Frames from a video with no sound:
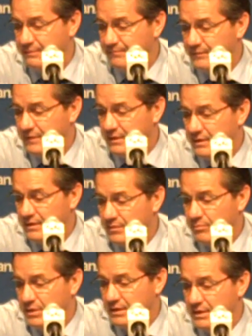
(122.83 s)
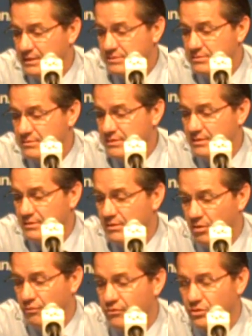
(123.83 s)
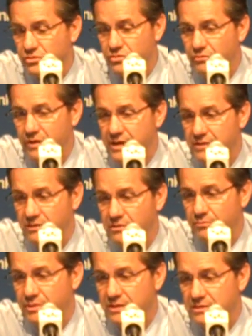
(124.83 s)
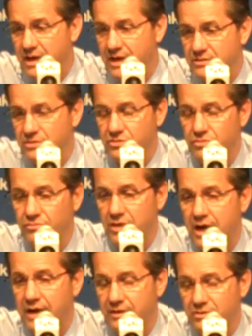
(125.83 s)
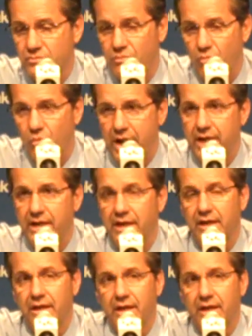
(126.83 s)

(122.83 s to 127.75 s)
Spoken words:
of, but it's over a 2.8 and could be as high as a 2.9 because we're waiting.